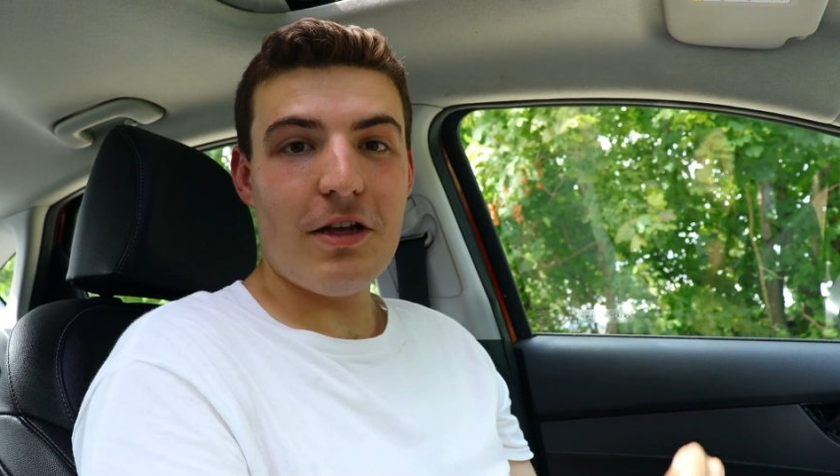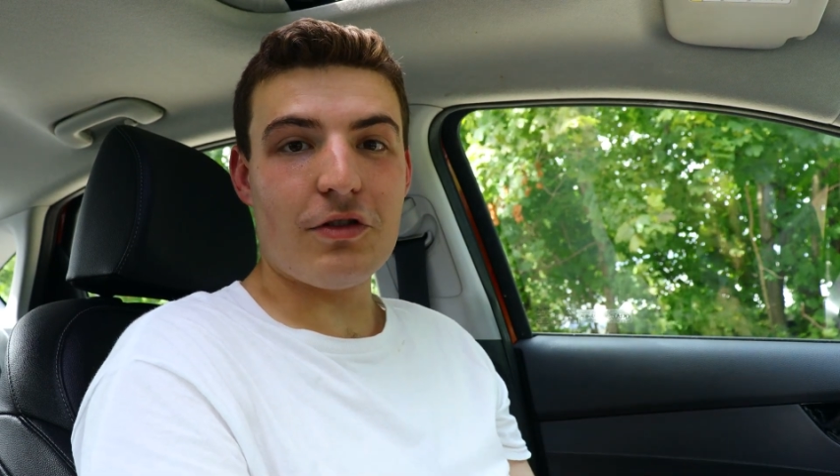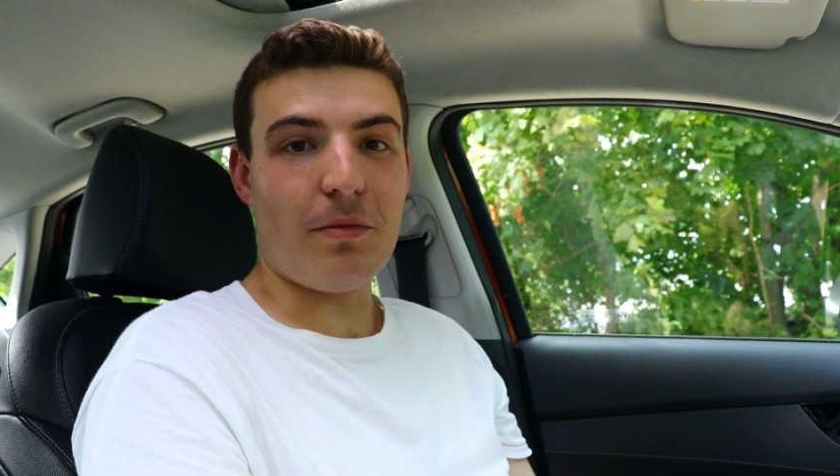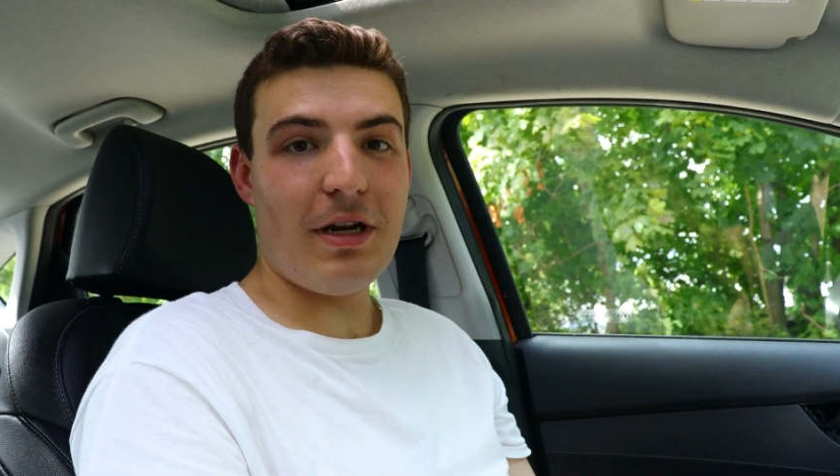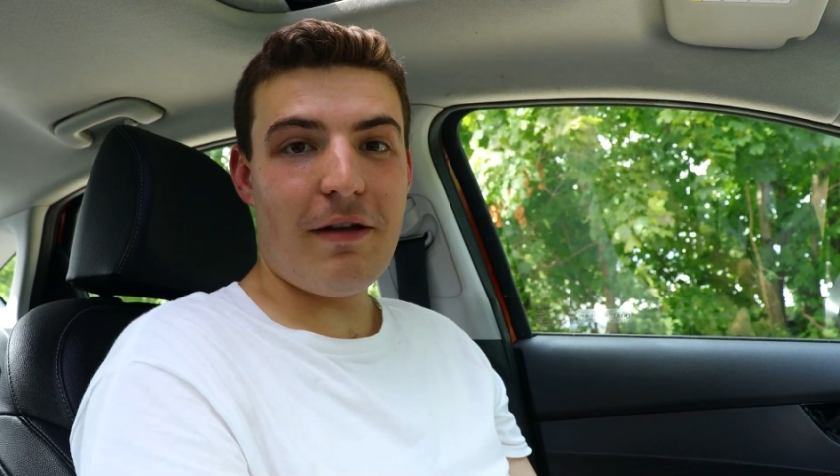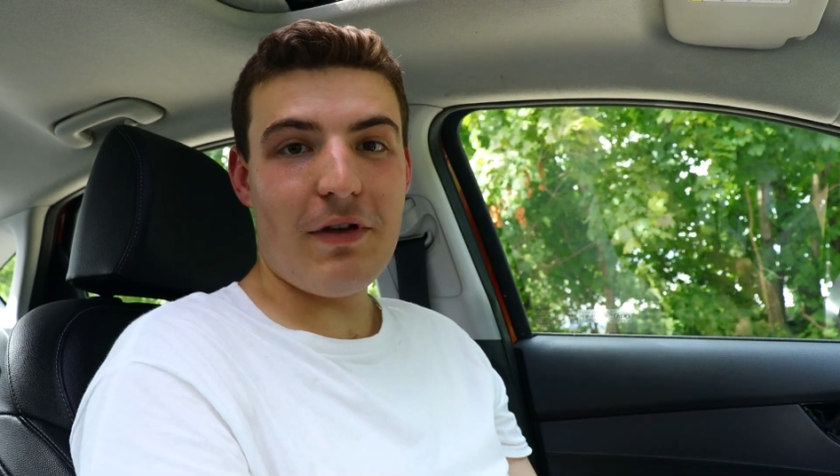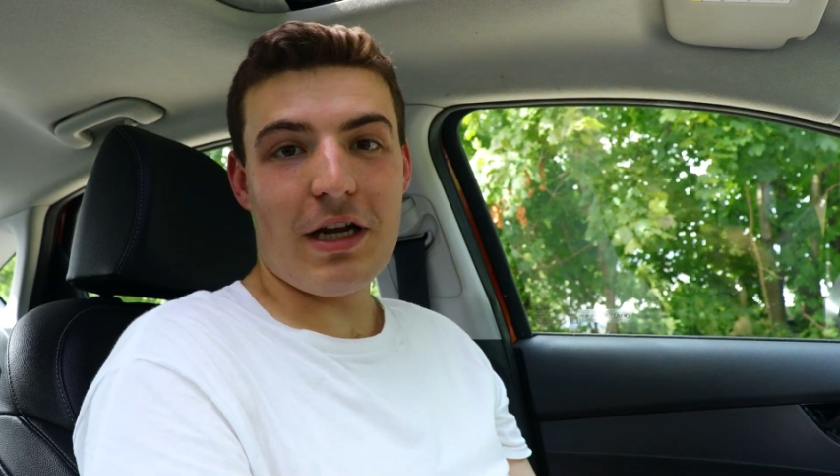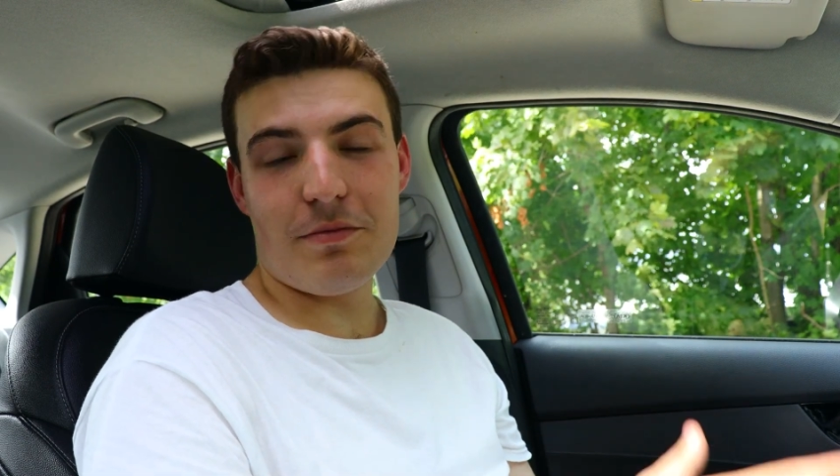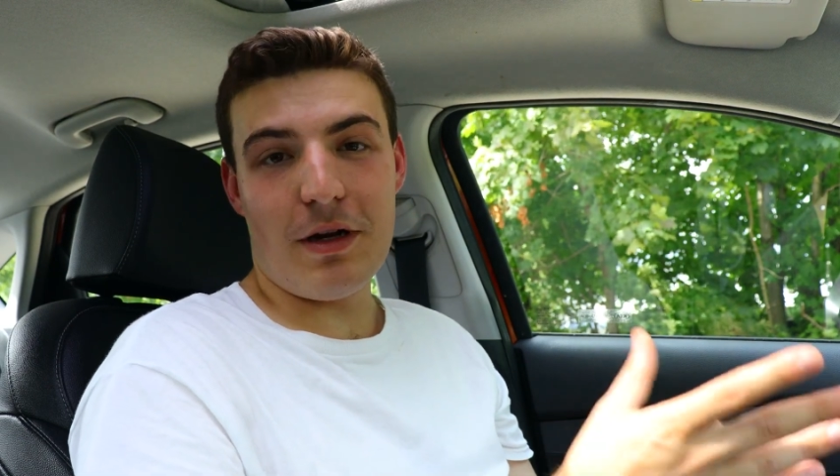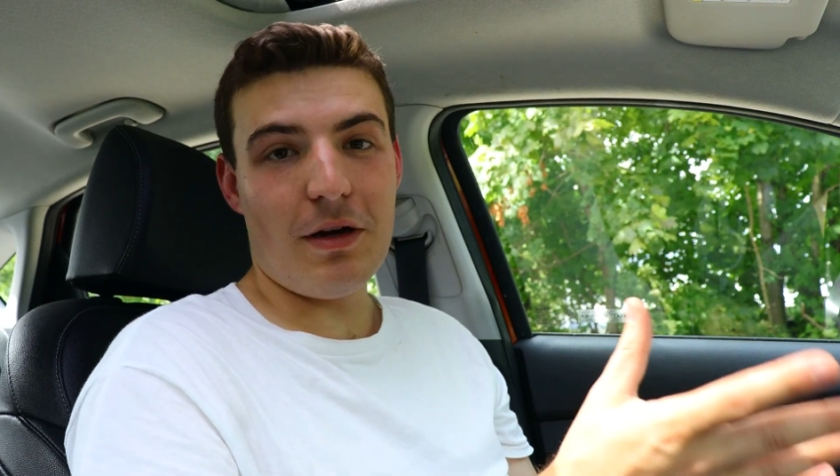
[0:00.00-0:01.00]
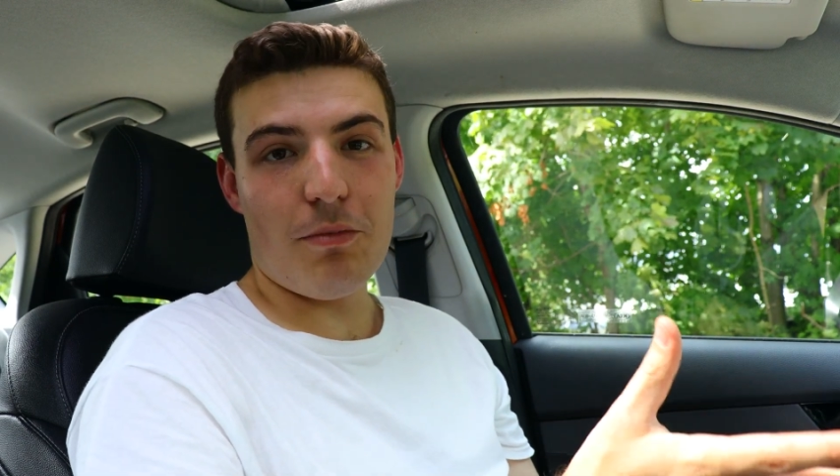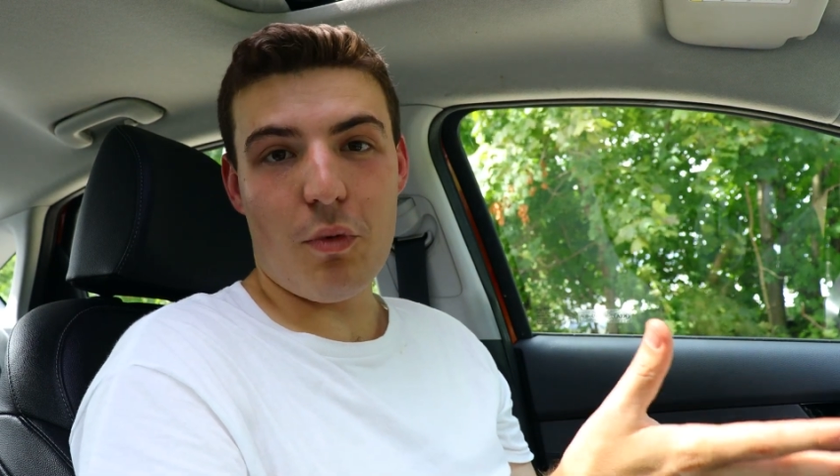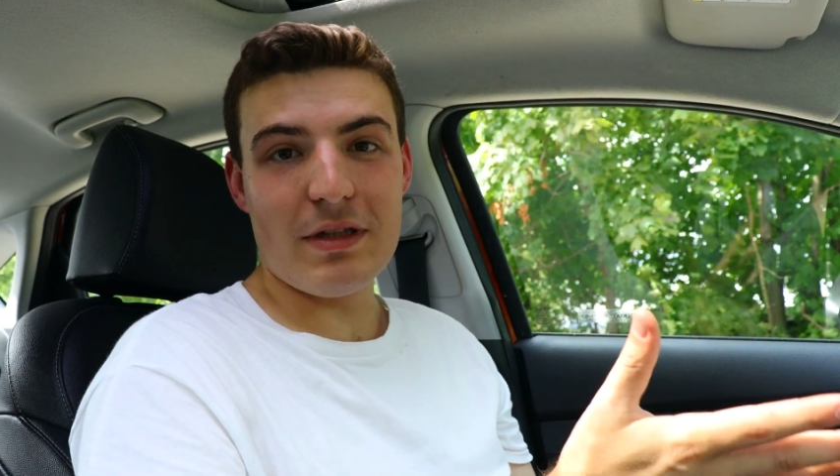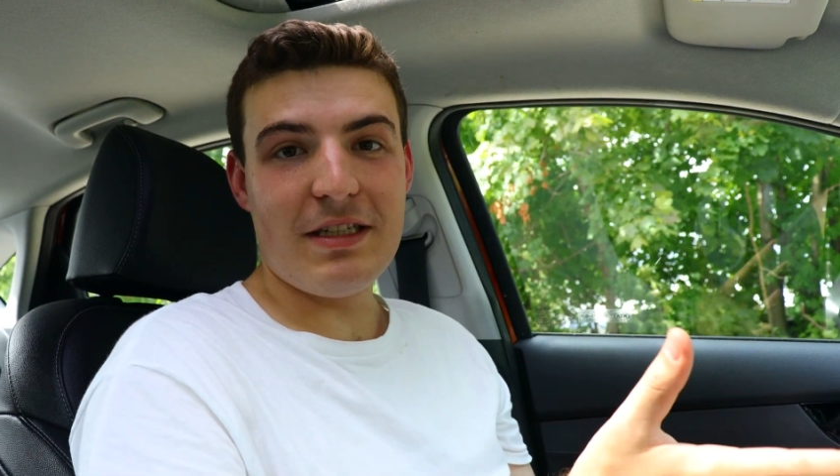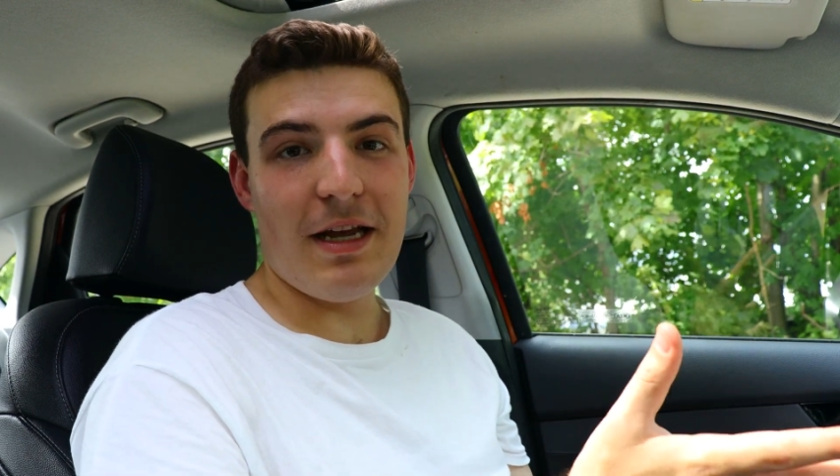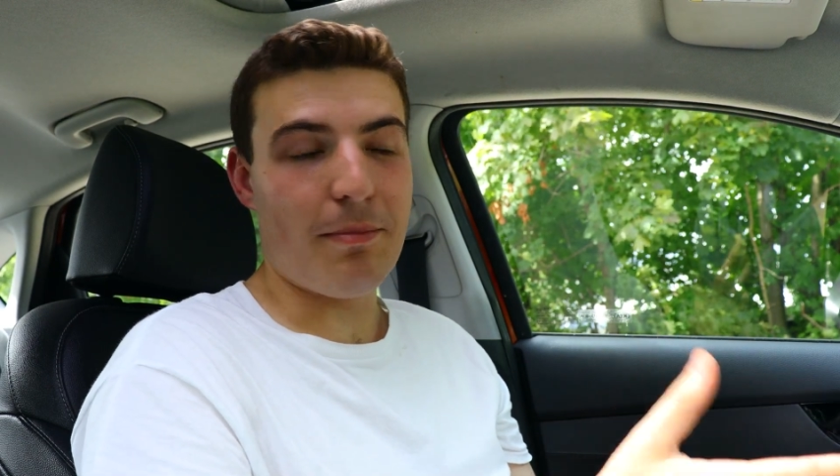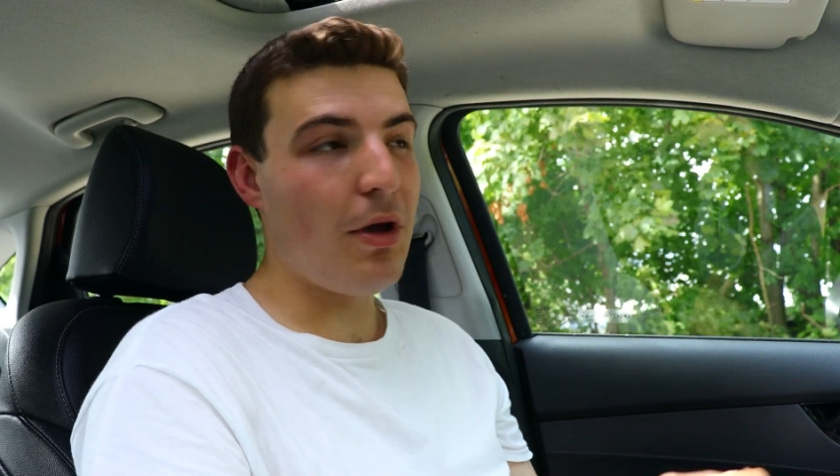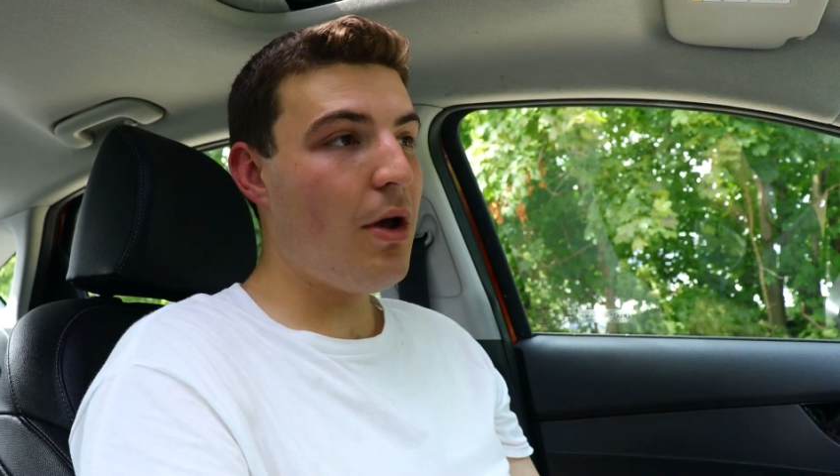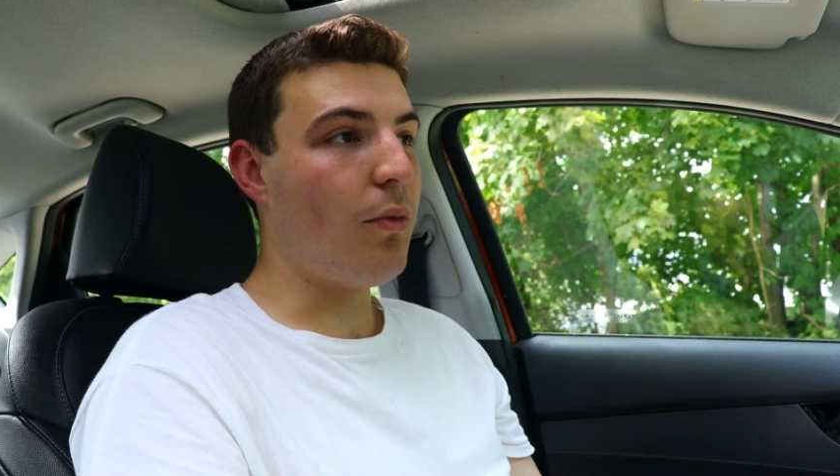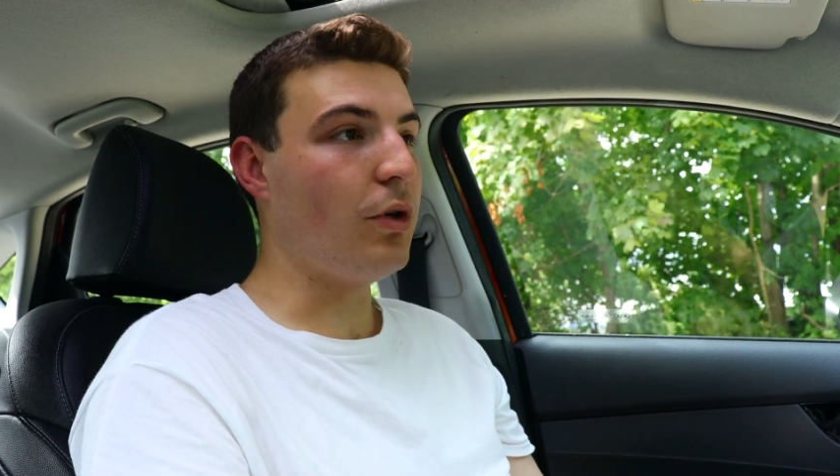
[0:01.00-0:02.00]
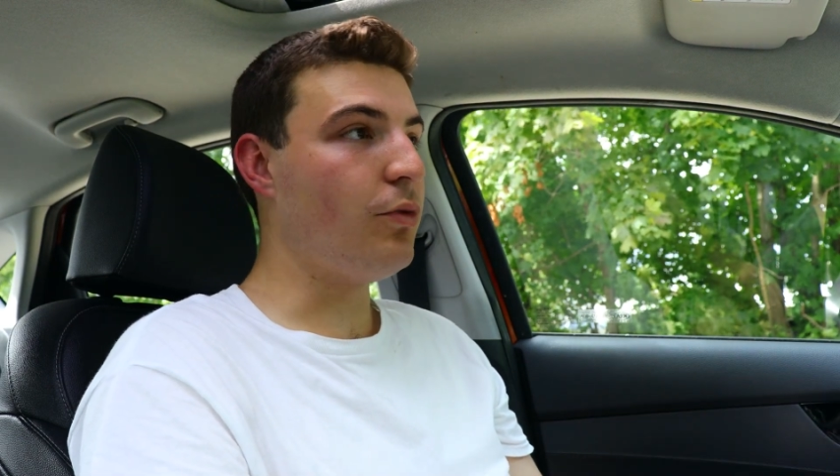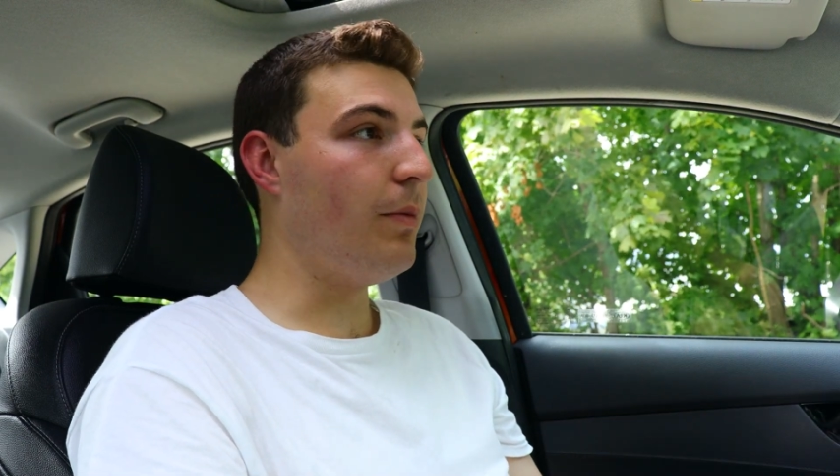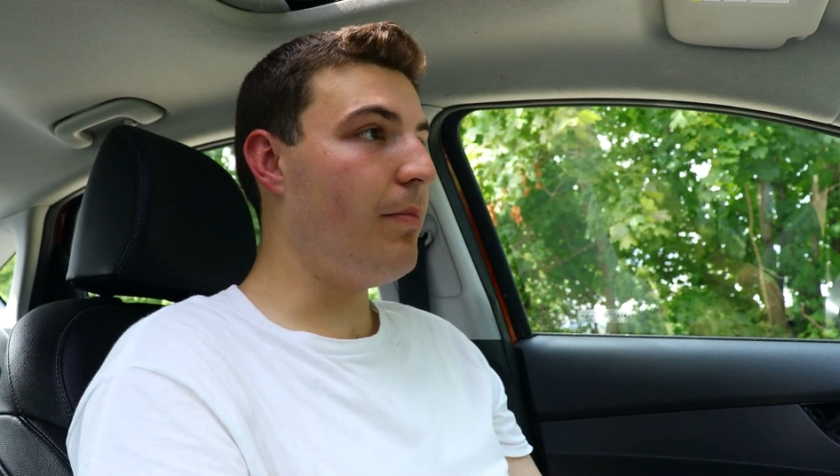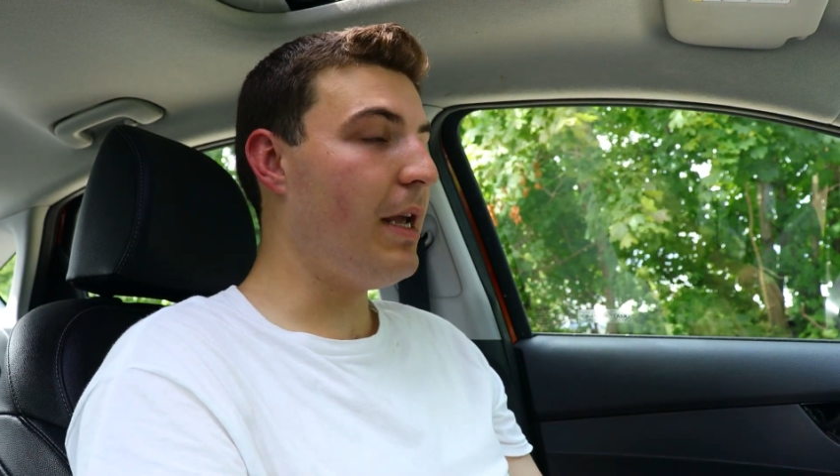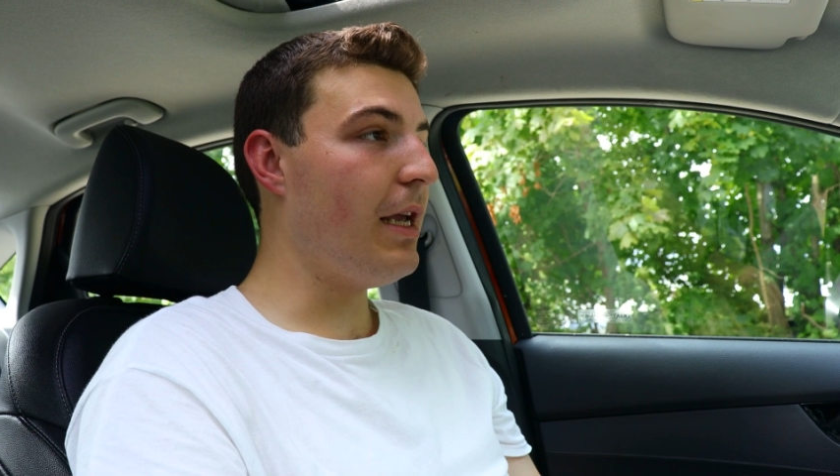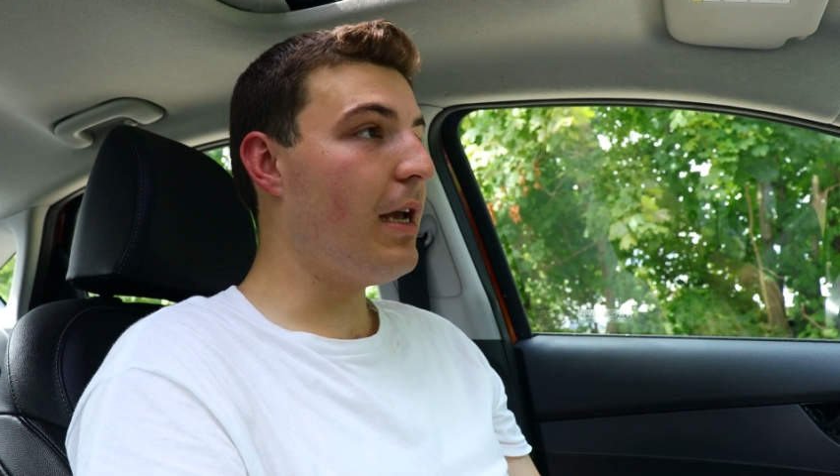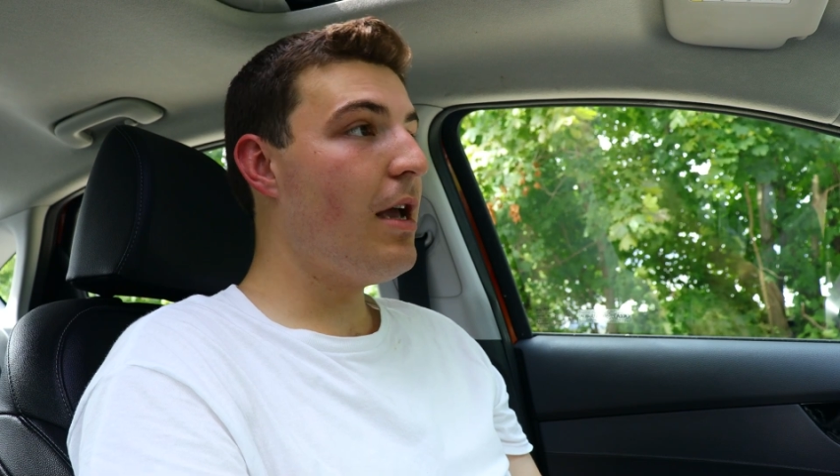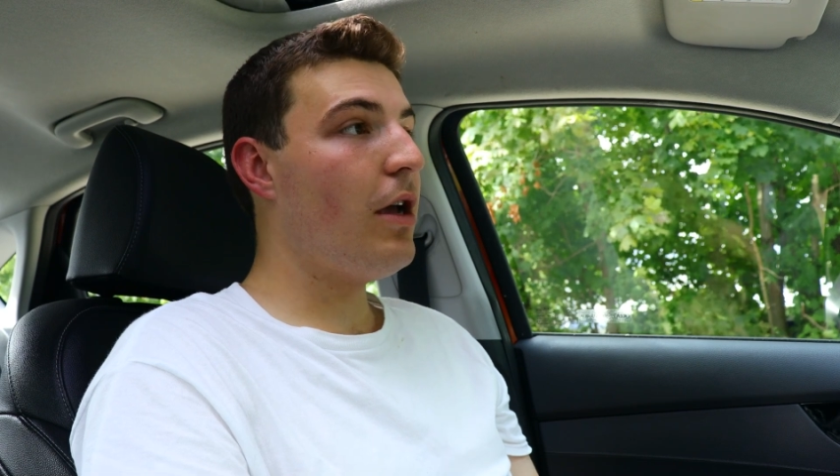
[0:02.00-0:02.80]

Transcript: So I'm going to give you guys my number 1 tip, which would be